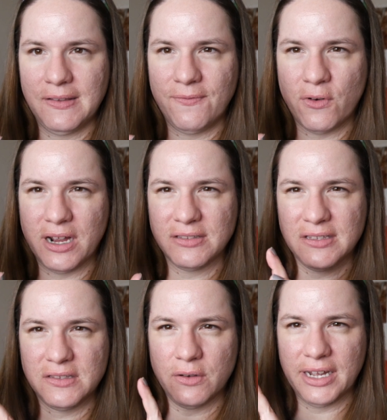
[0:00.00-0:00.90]
is 4
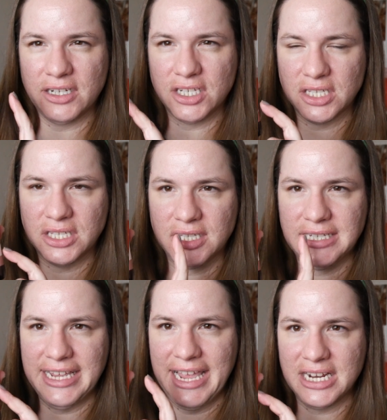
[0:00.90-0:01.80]
ounces, so I just
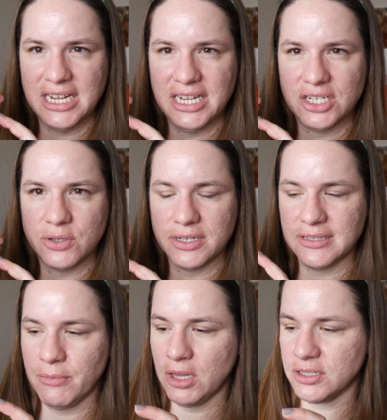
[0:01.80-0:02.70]
decant it into a
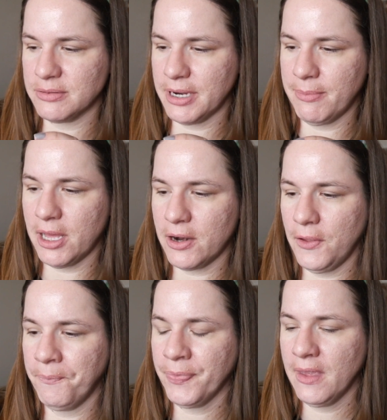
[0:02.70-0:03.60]
smaller spray
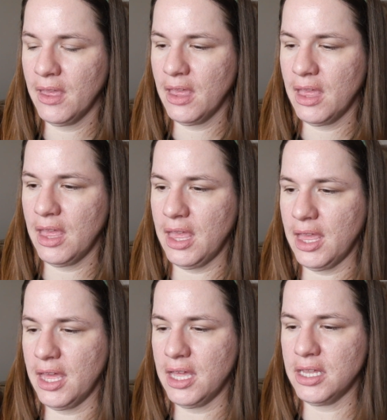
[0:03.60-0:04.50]
bottle.
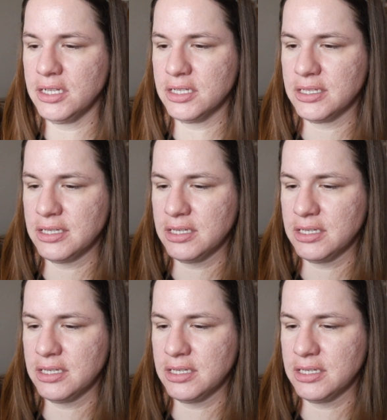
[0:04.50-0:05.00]
And